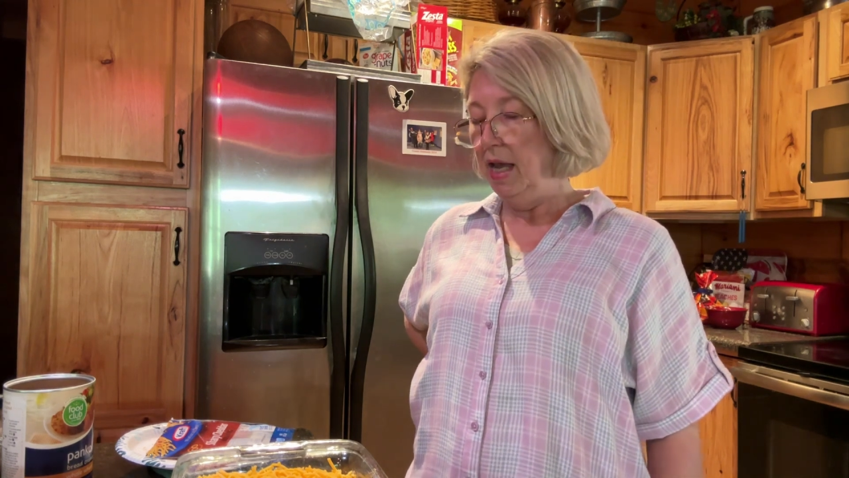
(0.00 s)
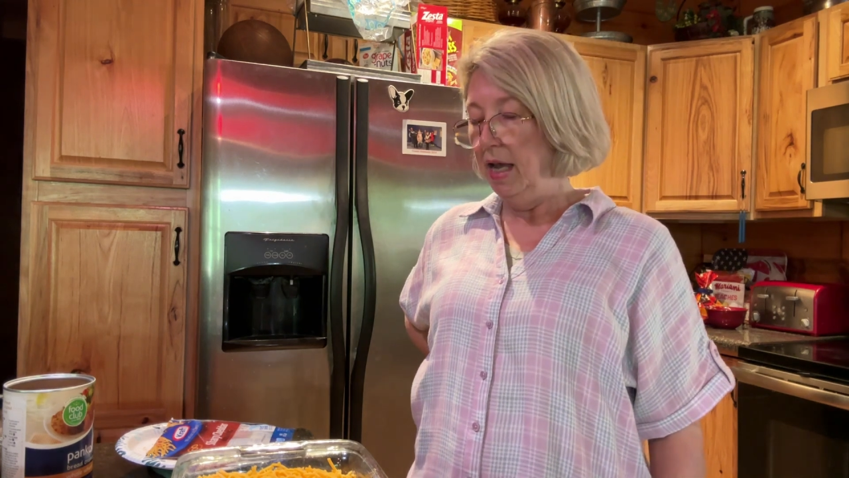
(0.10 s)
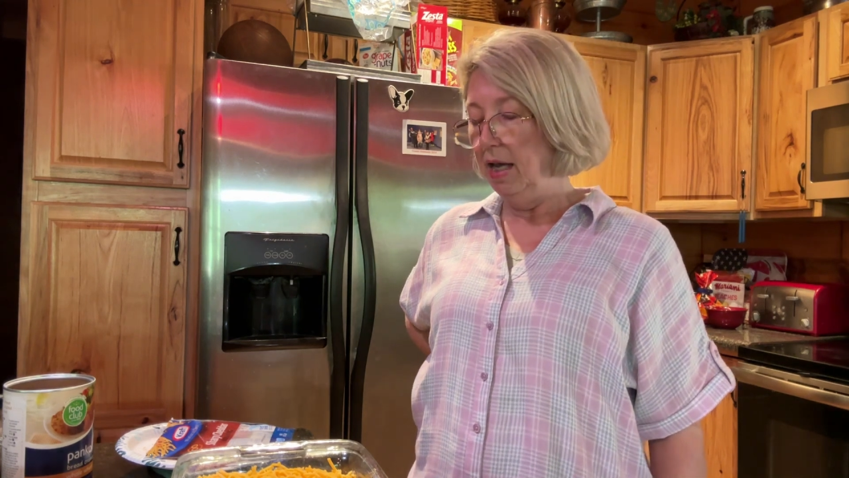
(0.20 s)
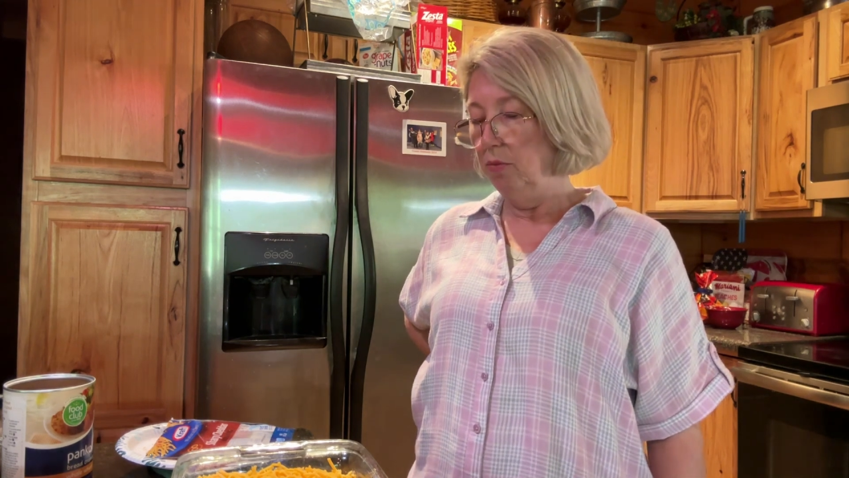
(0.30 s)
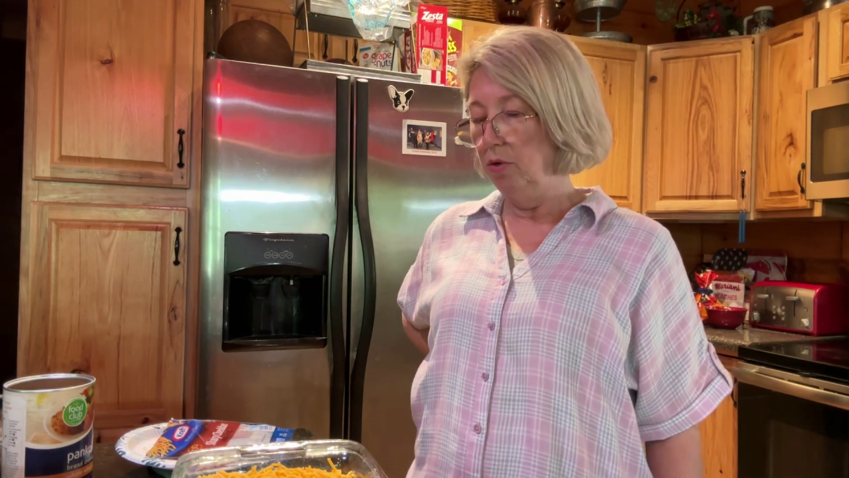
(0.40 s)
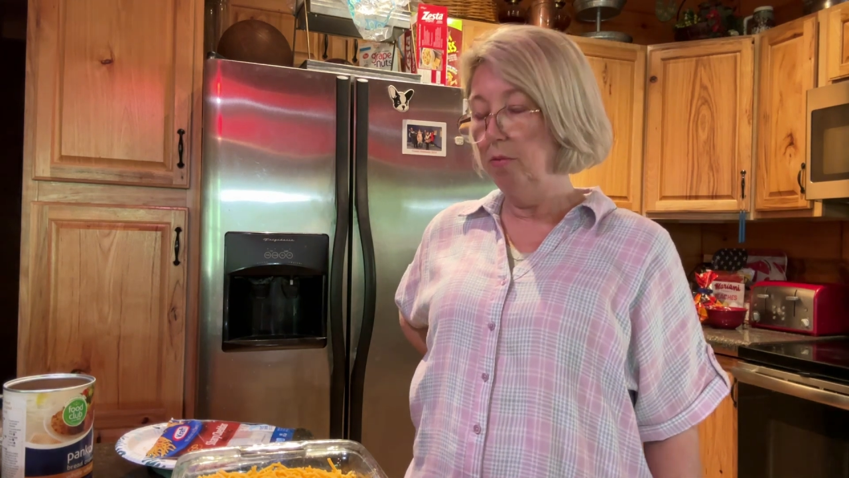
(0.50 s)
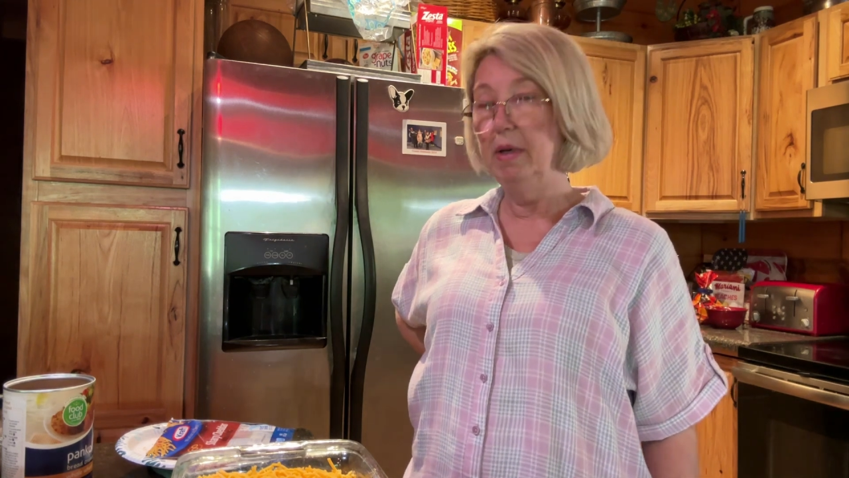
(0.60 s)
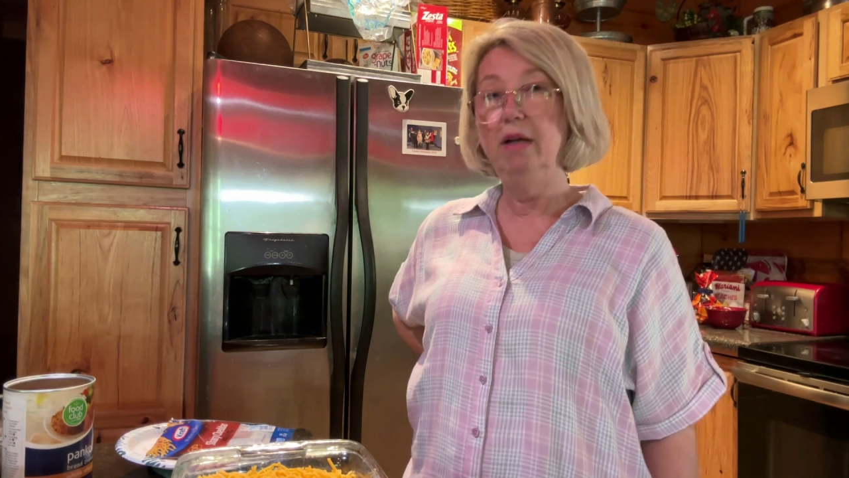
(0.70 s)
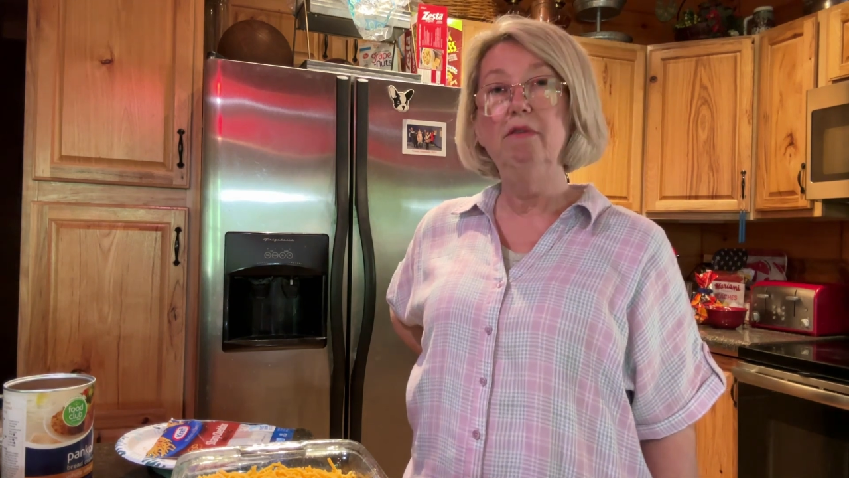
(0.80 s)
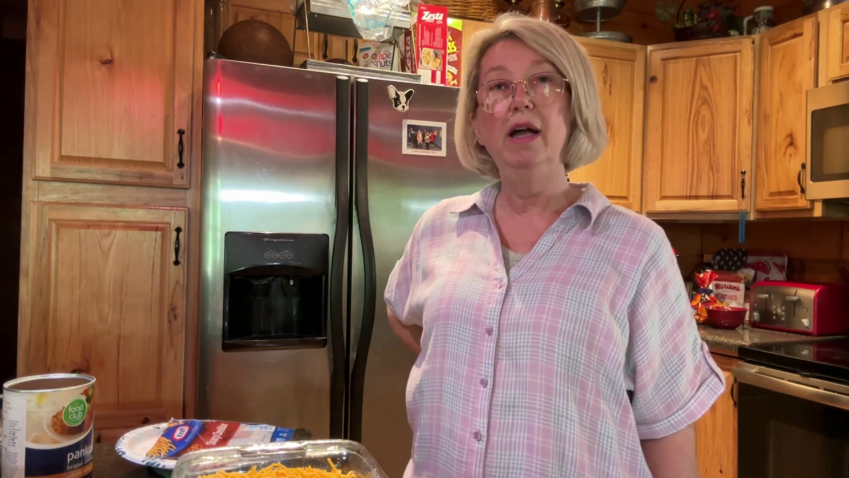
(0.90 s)
It will
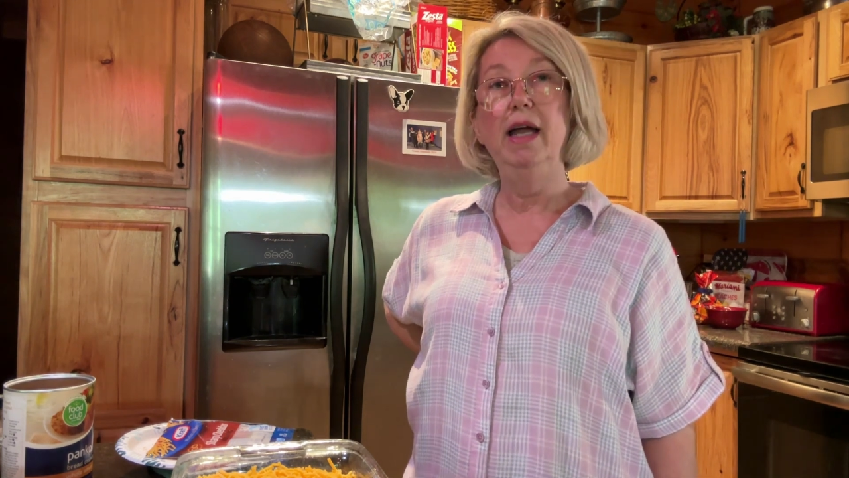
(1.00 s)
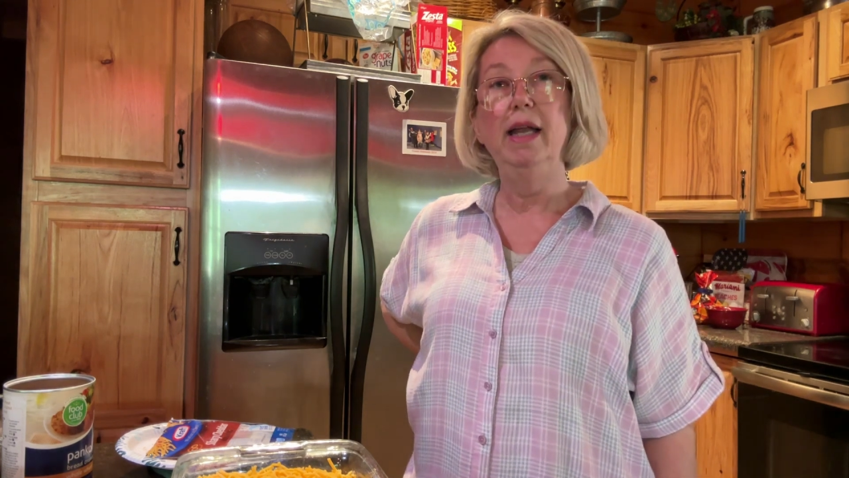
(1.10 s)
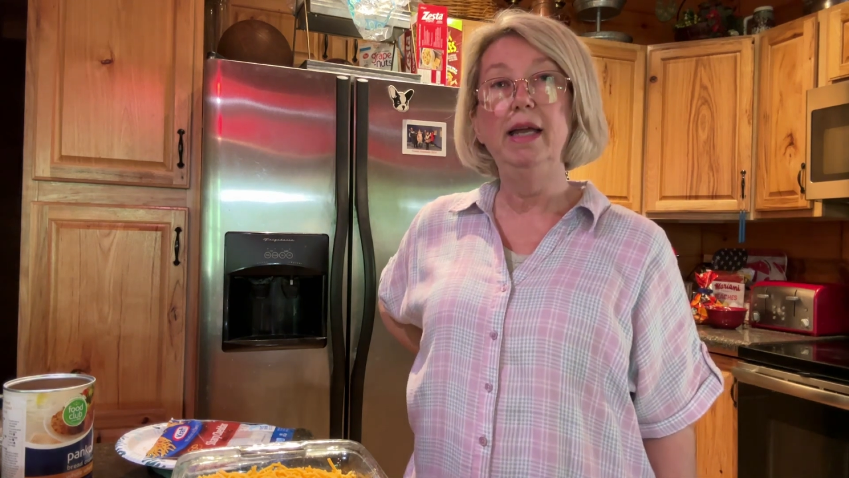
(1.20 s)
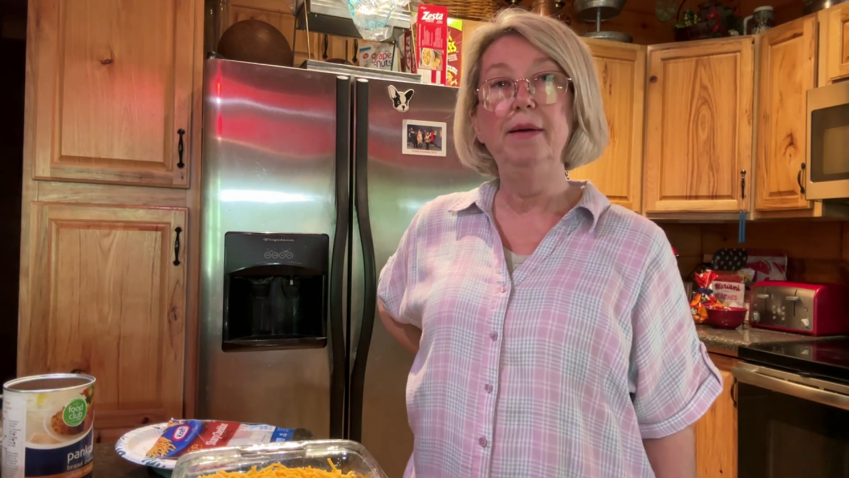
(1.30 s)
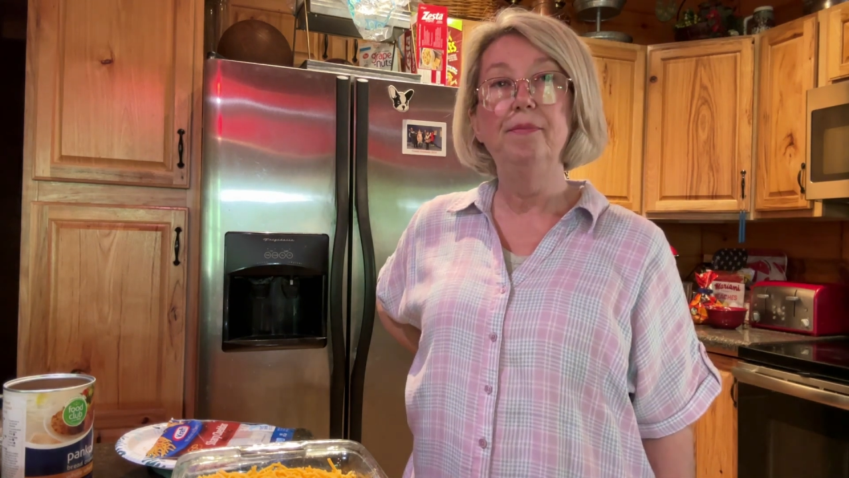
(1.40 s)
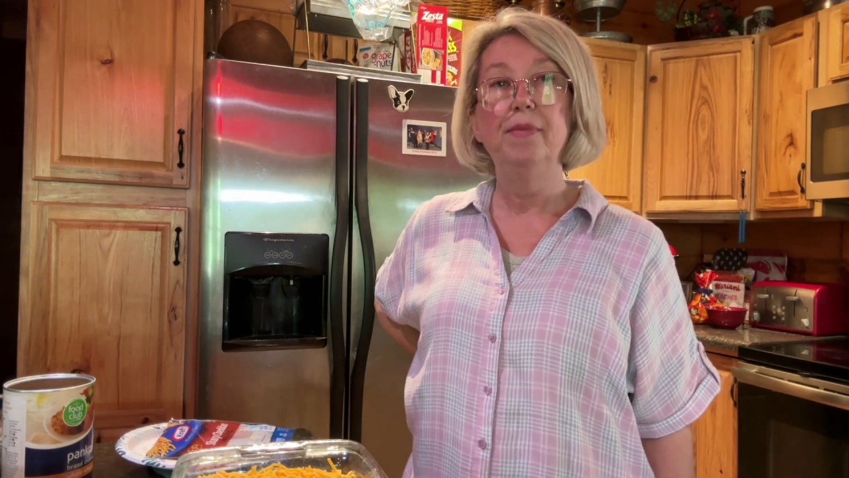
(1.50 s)
be ready.